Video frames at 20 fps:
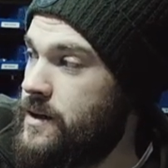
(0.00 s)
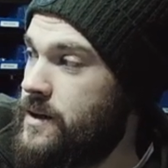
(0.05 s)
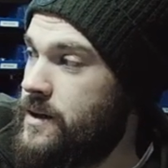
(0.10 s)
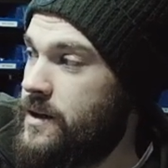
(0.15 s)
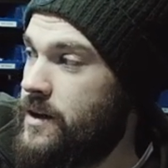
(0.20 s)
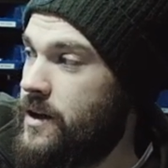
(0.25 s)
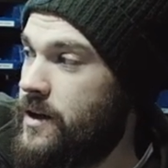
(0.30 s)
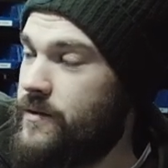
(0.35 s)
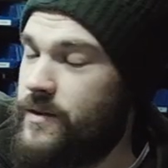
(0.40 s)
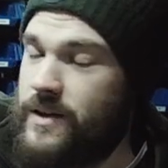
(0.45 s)

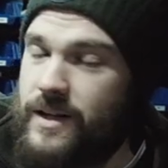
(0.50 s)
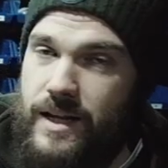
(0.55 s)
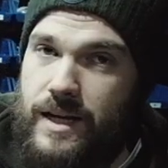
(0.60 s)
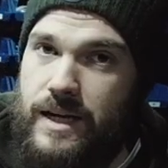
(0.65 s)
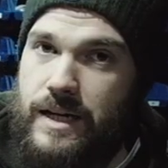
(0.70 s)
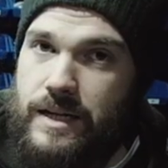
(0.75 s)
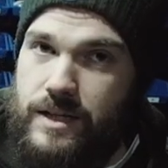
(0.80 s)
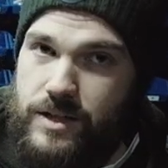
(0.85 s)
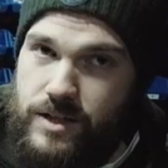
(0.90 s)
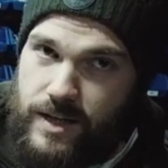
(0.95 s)
even
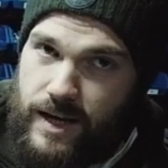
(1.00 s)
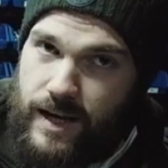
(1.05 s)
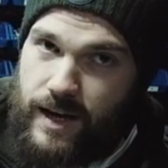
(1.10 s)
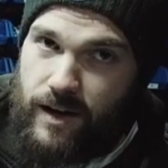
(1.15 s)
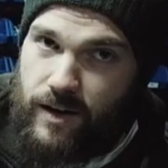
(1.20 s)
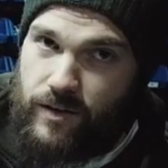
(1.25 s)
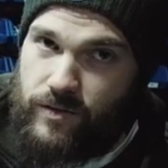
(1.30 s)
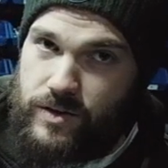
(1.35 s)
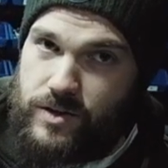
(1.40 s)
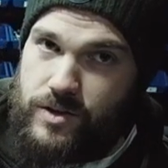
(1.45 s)
need a
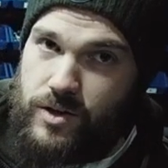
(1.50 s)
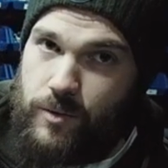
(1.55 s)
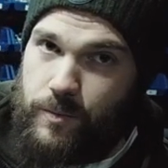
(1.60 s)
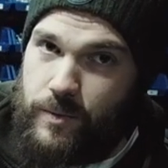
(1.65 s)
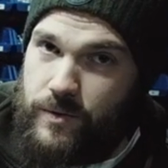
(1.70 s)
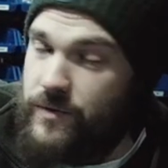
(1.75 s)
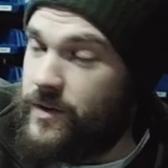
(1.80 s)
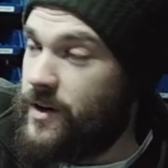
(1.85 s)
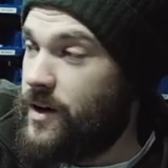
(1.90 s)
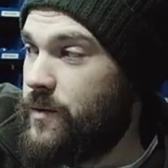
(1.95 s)
seal on the top
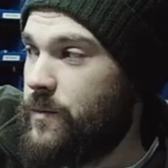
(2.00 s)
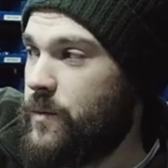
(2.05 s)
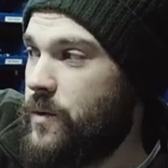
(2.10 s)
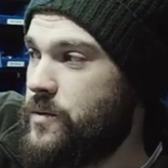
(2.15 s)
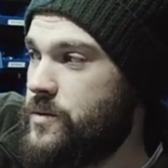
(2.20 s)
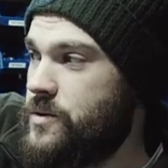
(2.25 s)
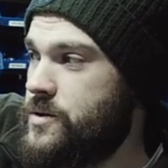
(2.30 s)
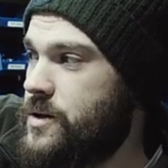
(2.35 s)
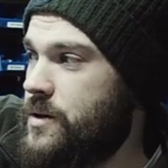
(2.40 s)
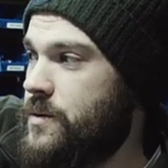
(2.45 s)
if you don't
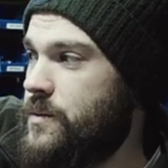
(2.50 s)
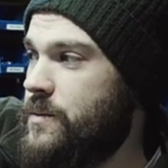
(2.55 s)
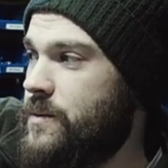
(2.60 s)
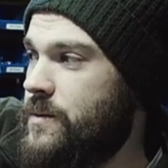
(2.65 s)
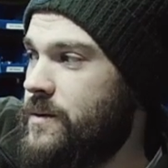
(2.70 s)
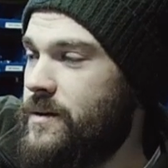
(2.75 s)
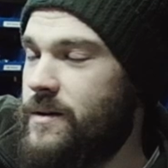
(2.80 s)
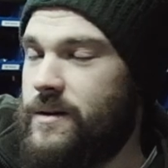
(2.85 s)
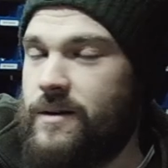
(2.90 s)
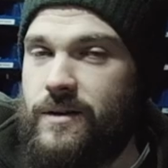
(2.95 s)
want to.
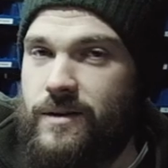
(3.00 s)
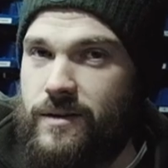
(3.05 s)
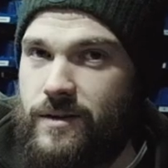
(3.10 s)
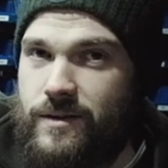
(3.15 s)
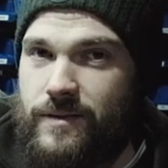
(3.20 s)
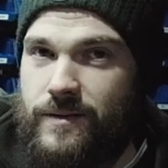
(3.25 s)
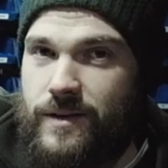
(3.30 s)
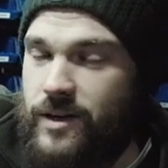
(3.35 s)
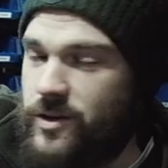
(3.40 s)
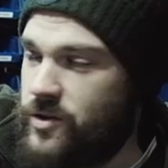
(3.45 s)

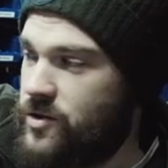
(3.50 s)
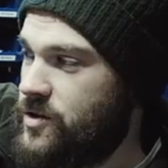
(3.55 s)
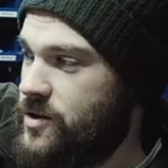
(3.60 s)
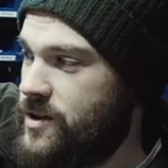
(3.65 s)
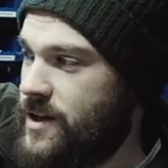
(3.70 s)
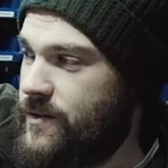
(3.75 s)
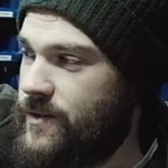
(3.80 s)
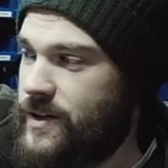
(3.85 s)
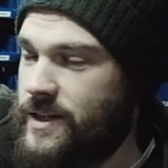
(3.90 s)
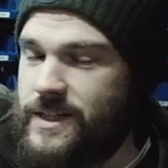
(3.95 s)
You could just
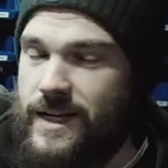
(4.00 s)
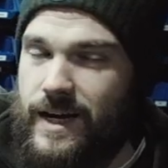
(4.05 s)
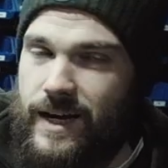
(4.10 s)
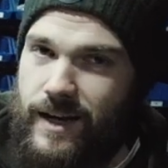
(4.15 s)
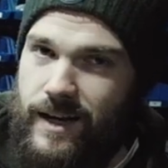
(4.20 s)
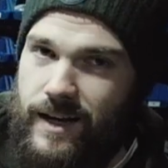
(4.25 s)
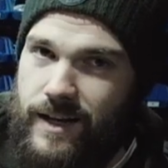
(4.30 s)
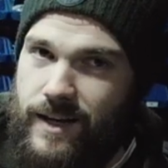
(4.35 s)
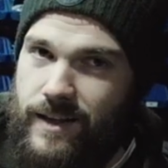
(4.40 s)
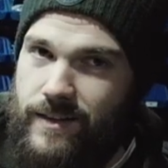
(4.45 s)
have it
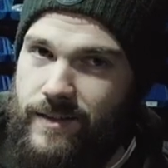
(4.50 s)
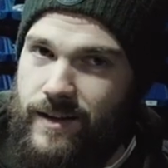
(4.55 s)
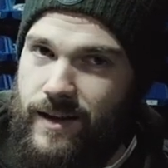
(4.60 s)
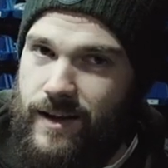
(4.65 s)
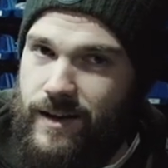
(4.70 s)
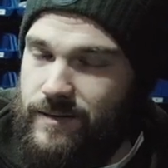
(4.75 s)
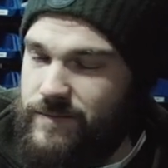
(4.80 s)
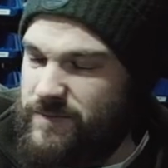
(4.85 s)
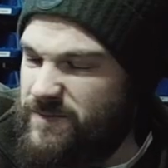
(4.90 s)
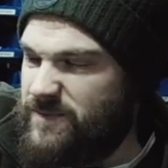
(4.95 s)
dangling in
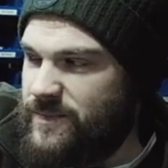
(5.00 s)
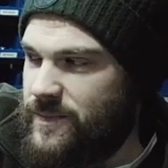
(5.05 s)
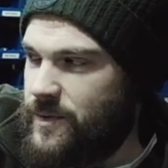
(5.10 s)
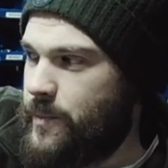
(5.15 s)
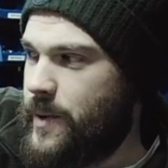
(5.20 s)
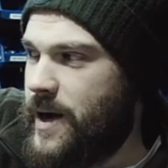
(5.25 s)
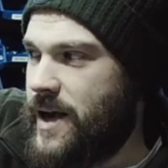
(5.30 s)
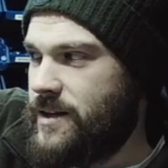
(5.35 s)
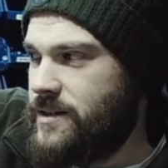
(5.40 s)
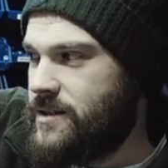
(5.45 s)
there. It's
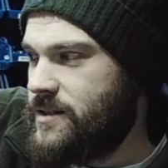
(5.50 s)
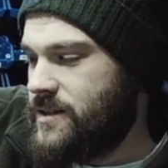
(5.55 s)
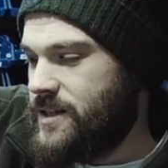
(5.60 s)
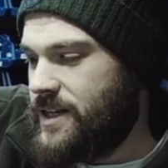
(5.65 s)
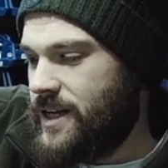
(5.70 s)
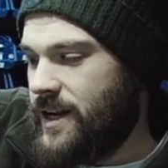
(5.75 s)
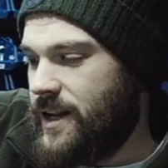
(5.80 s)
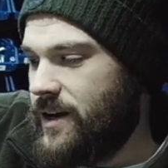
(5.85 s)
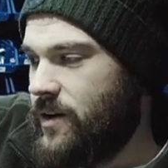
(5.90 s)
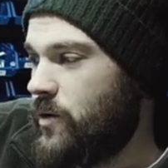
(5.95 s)
better to
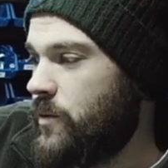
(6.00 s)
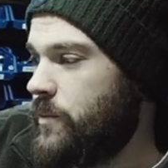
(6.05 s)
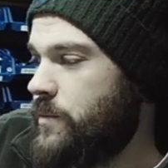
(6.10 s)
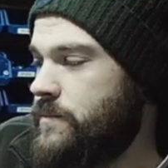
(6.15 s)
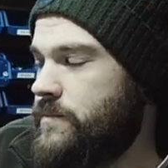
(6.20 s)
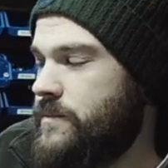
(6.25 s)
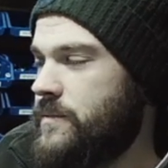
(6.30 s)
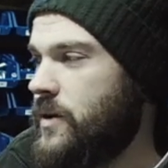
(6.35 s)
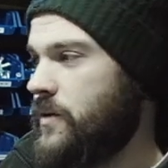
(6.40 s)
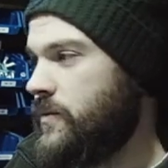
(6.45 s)
seal it up,
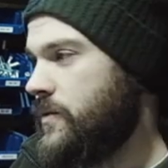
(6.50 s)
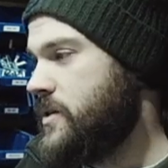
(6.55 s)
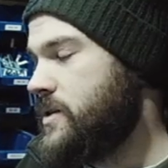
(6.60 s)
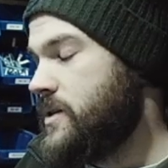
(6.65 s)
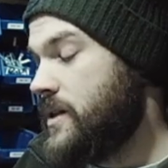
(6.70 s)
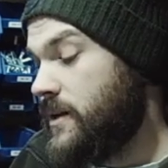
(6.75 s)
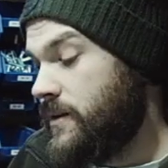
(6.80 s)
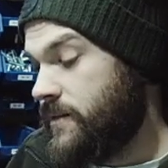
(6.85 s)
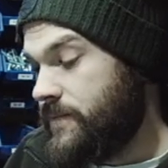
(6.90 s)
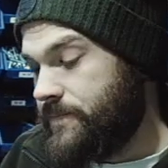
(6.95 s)

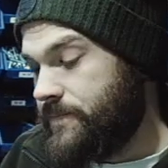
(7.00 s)
obviously,